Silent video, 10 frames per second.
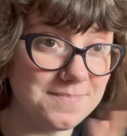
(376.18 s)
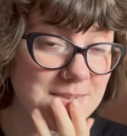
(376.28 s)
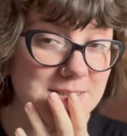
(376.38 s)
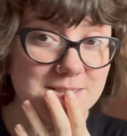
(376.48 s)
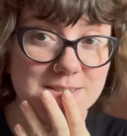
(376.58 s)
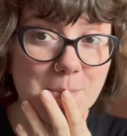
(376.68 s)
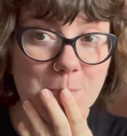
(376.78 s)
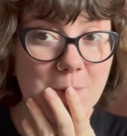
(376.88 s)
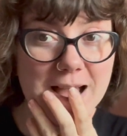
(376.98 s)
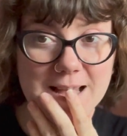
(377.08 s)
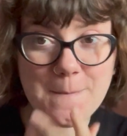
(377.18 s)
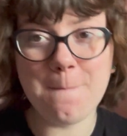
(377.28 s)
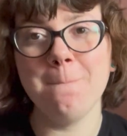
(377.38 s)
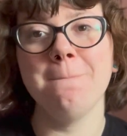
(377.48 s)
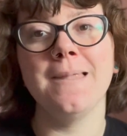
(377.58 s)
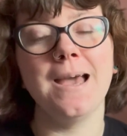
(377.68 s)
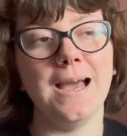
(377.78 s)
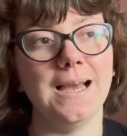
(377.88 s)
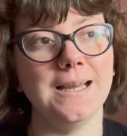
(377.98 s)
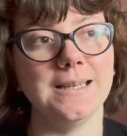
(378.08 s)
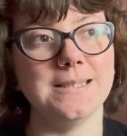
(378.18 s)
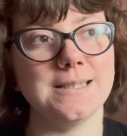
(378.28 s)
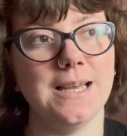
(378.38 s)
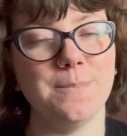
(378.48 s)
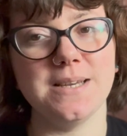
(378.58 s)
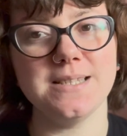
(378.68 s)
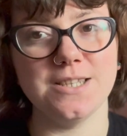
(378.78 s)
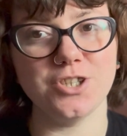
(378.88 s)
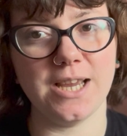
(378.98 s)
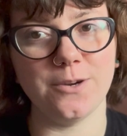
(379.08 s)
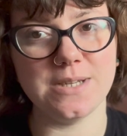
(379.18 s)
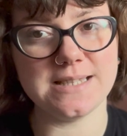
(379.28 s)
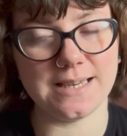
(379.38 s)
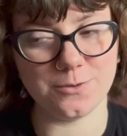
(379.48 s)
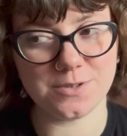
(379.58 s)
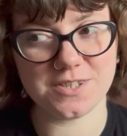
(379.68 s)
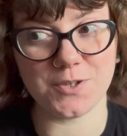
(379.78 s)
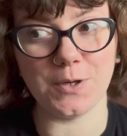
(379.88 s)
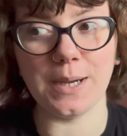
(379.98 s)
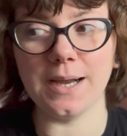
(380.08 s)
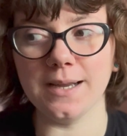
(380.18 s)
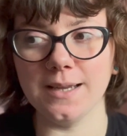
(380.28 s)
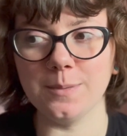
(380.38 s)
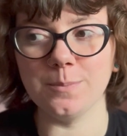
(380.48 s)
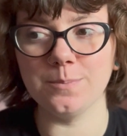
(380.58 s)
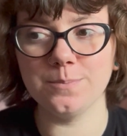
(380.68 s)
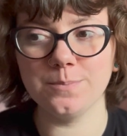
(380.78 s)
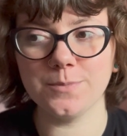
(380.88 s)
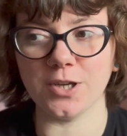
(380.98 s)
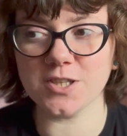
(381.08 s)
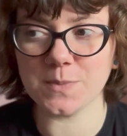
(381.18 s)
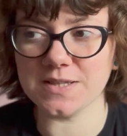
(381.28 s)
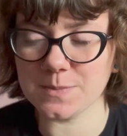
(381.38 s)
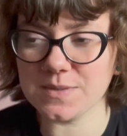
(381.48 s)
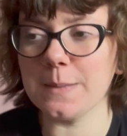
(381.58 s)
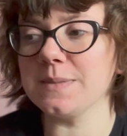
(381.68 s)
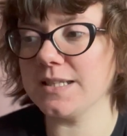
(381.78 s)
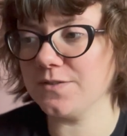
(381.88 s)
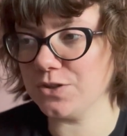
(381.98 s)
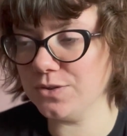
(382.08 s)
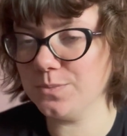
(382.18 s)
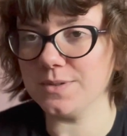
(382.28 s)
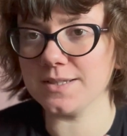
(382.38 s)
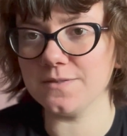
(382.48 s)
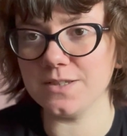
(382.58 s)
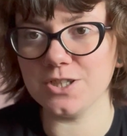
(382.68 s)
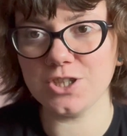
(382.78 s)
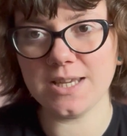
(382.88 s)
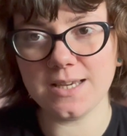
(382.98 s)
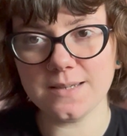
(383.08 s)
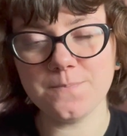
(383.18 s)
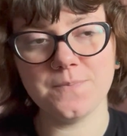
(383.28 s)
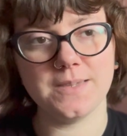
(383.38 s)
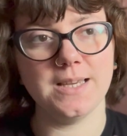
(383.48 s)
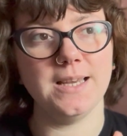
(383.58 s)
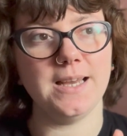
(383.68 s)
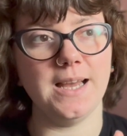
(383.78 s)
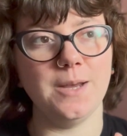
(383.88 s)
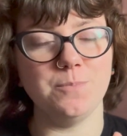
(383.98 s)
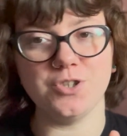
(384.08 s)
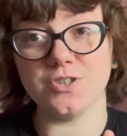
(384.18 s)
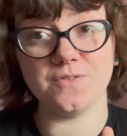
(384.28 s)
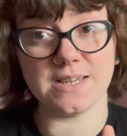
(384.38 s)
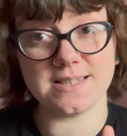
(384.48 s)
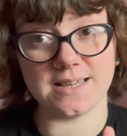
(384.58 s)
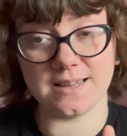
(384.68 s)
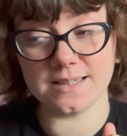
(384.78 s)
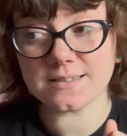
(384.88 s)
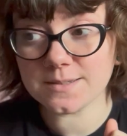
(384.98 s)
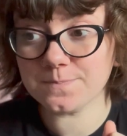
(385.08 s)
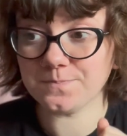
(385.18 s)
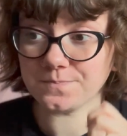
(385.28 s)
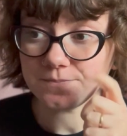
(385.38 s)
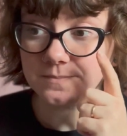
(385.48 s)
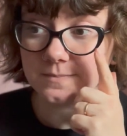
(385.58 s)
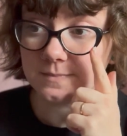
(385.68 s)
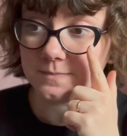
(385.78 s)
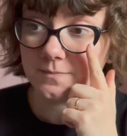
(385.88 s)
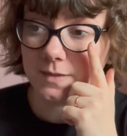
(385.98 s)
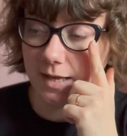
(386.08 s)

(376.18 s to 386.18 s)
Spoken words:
somewhere, and my stitch count is out, so I am going to spend some time this afternoon once I've finished here just fixing that. I